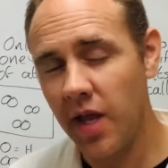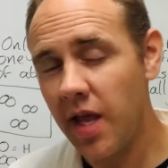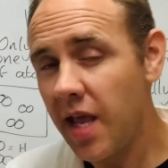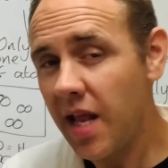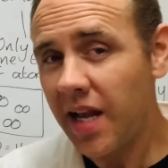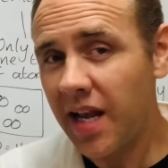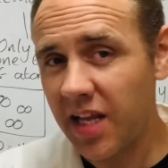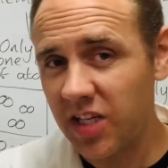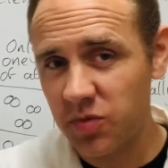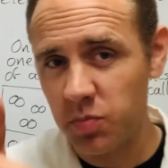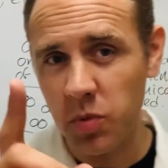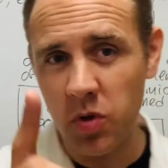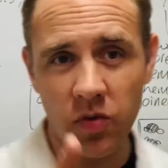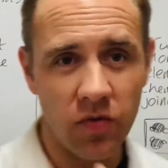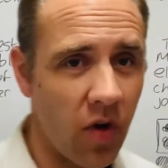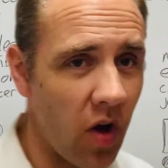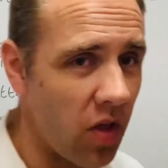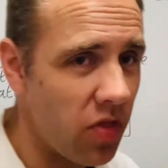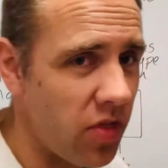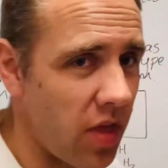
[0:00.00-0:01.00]
Let's move
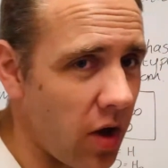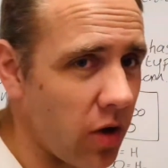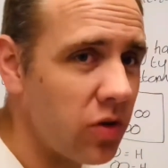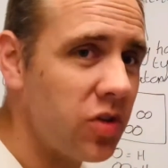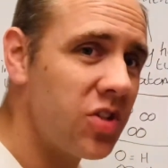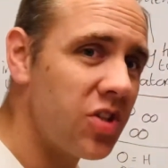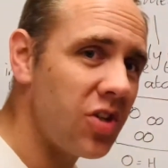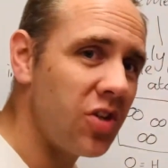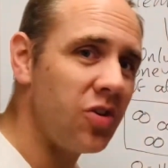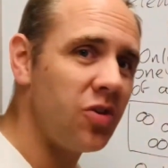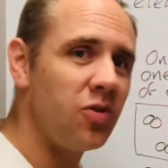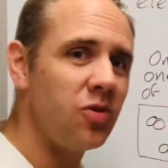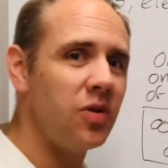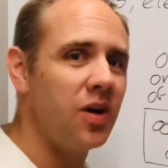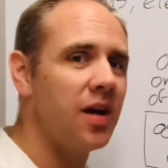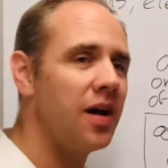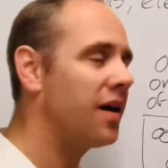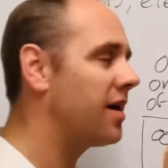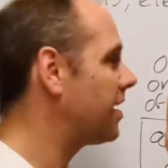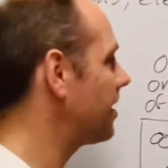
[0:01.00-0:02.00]
on though to
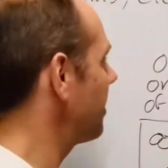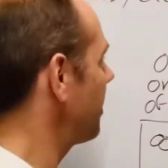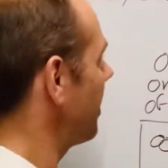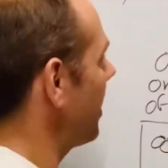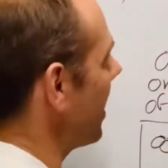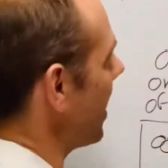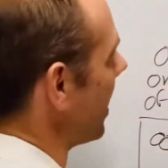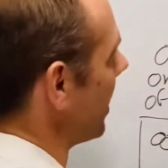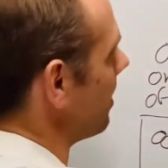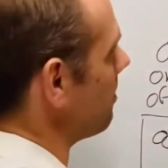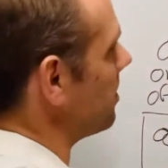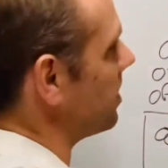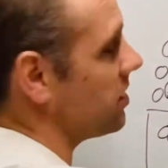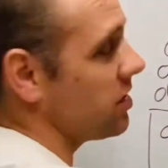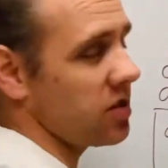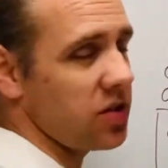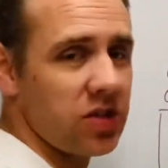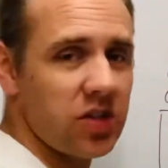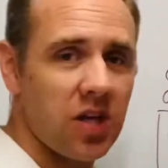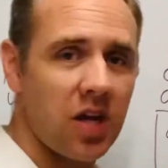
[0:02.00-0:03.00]

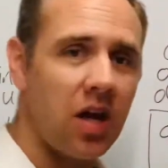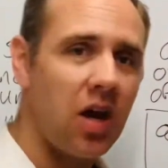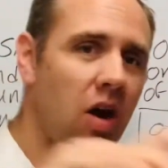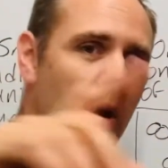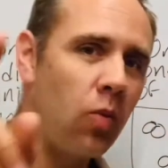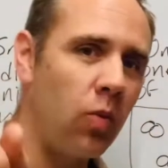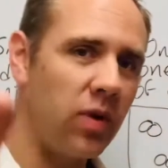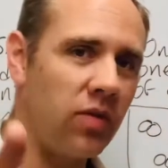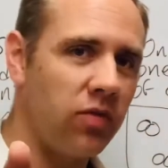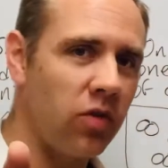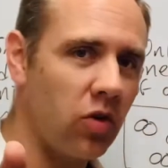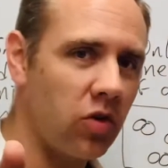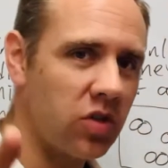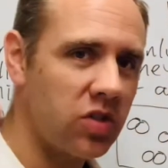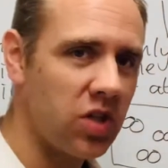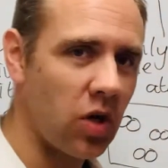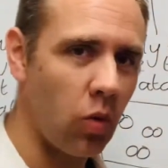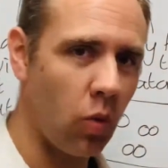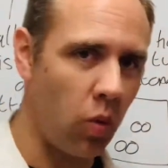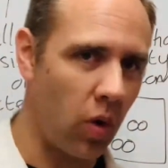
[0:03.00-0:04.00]
elements. We've looked
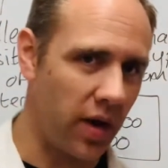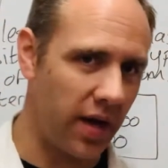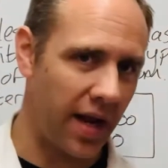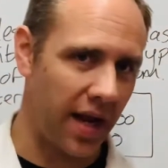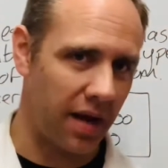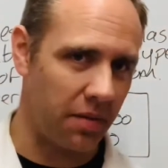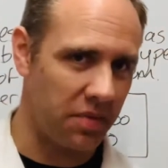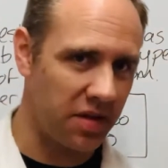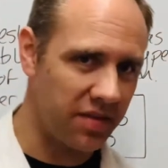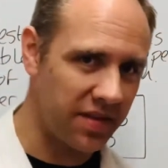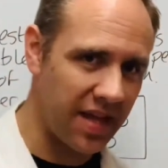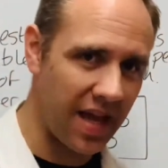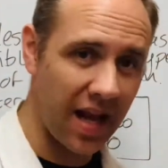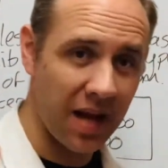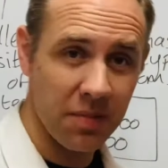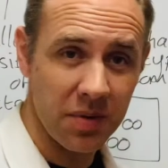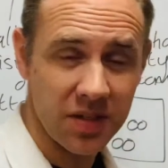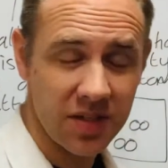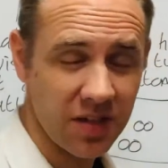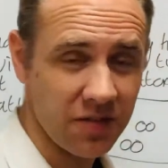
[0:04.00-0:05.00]
at one element, the
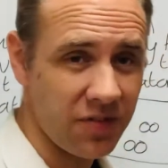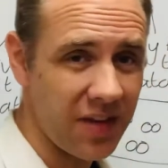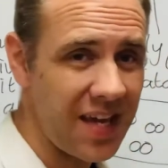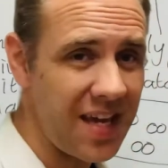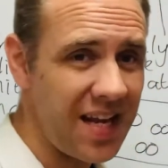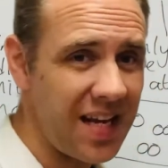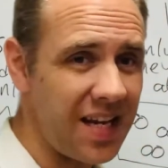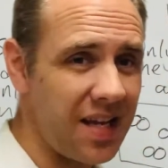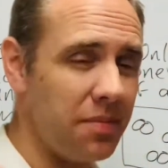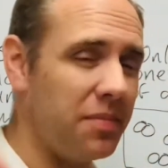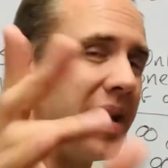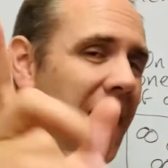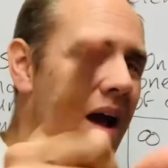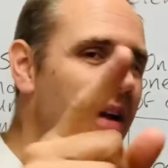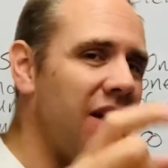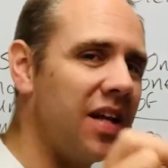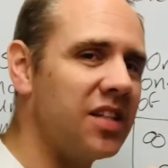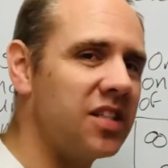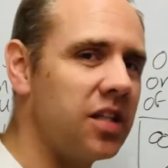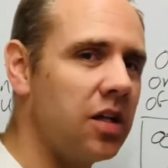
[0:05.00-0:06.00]
element of helium. Now
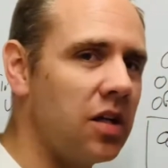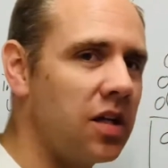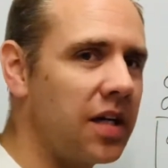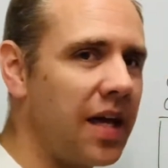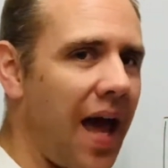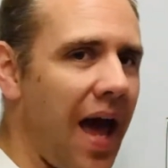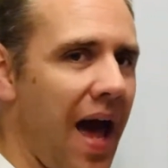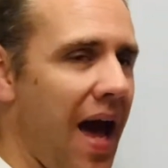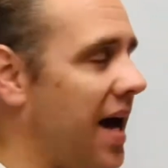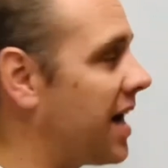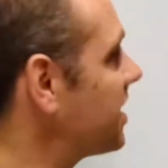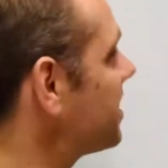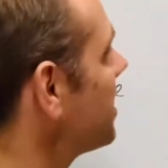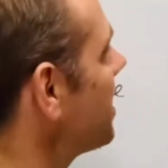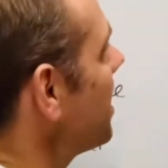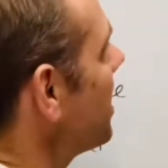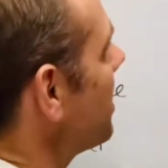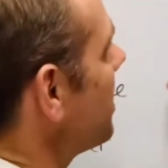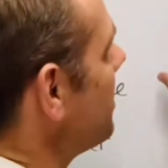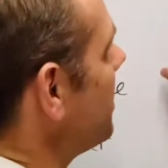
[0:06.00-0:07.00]
let's look at
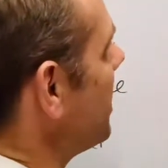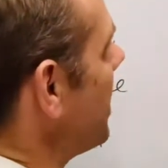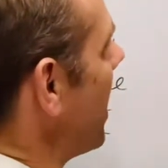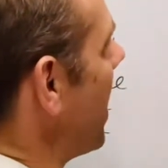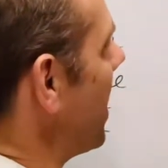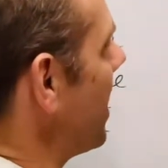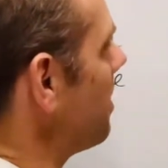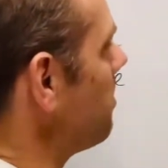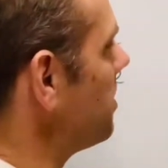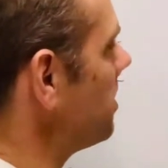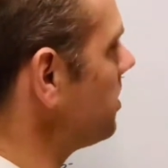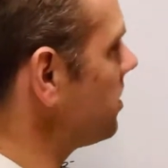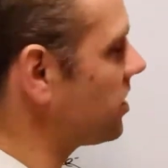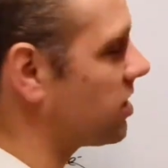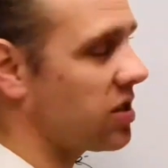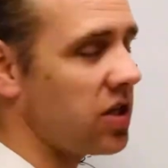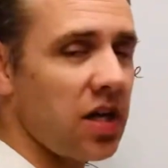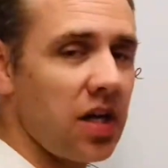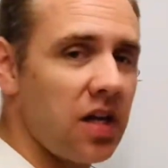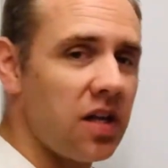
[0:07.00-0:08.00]
the
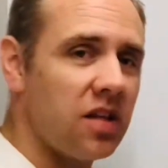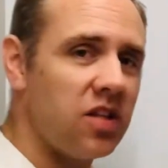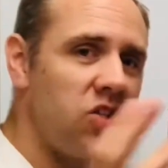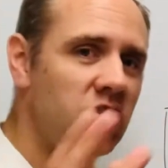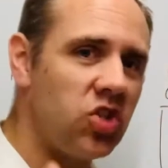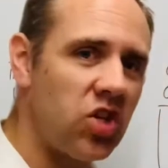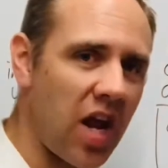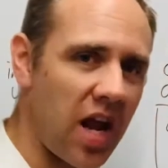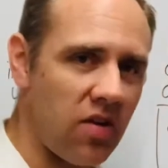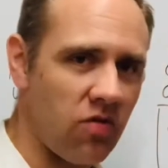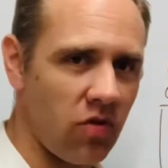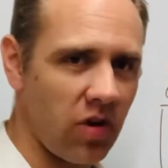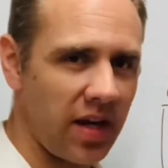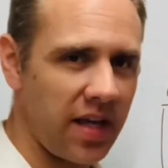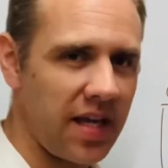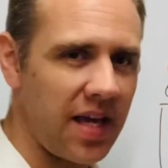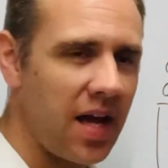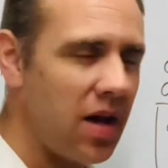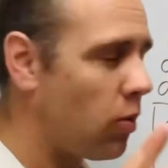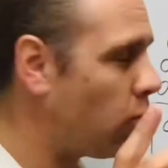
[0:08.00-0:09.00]
elements generally.
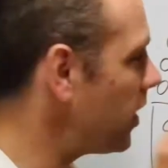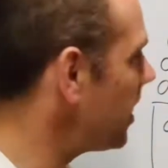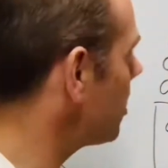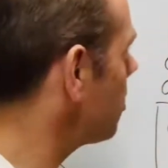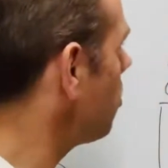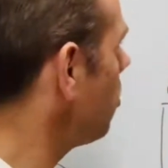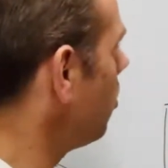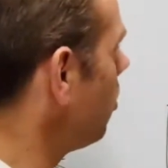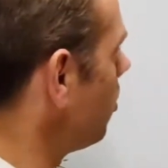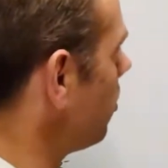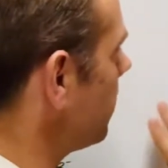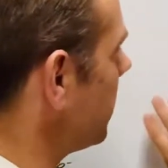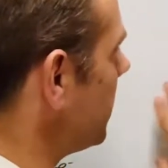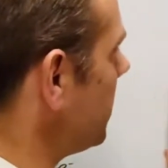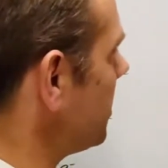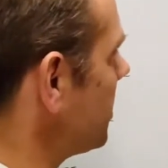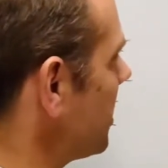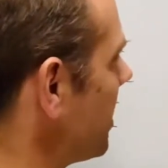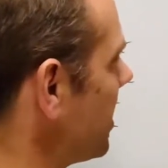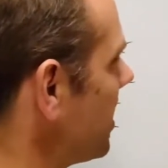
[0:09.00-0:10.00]
We call
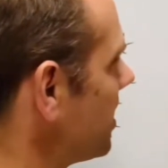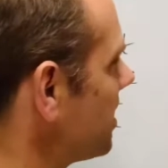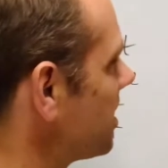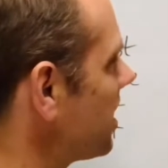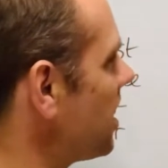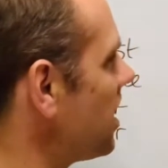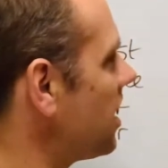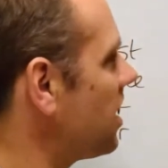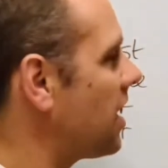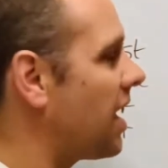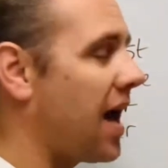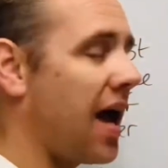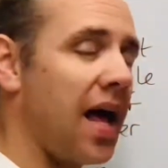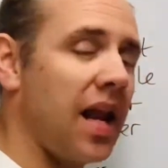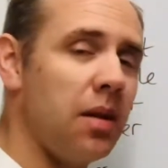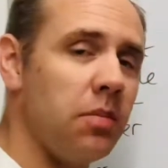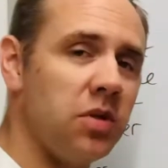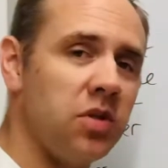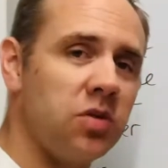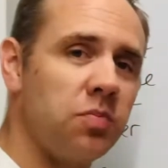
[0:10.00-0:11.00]
these things
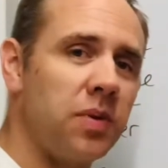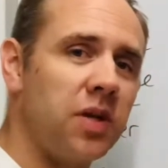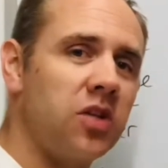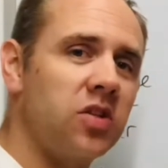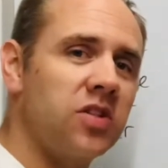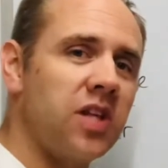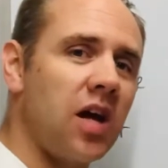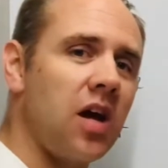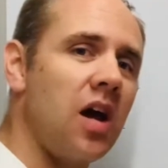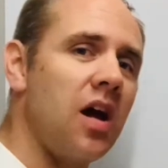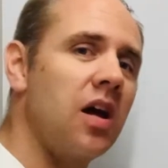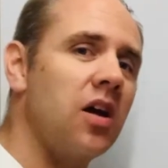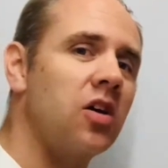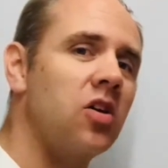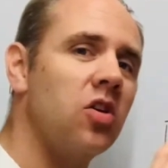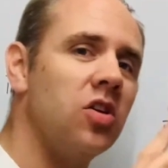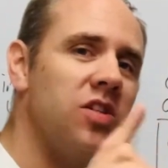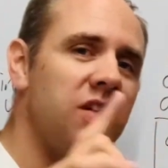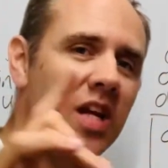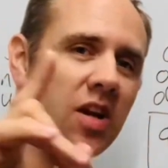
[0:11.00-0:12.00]
elements because they
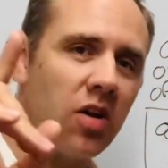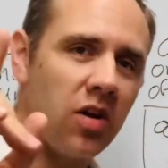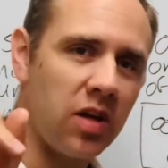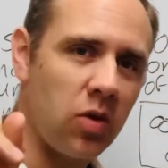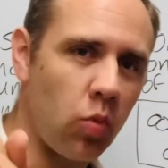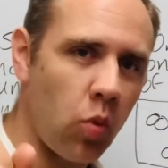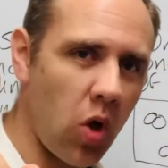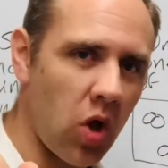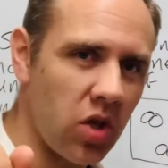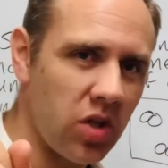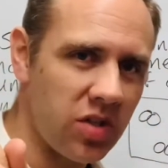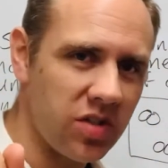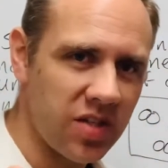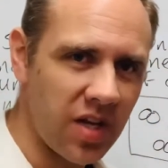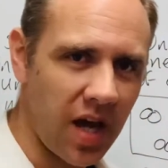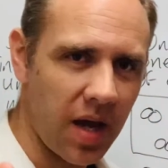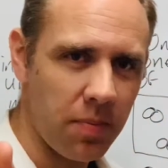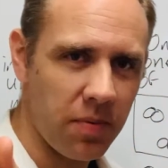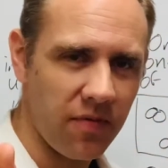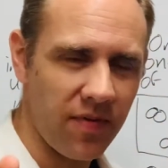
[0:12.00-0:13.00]
contain only one
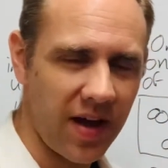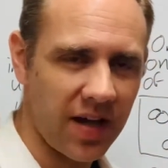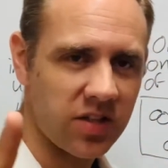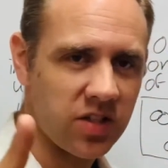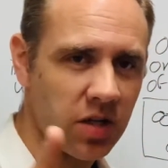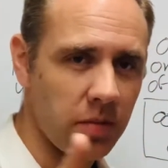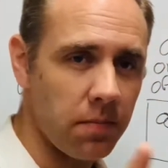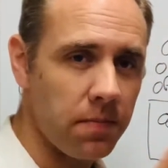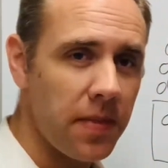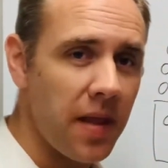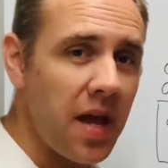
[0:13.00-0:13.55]
type of atom.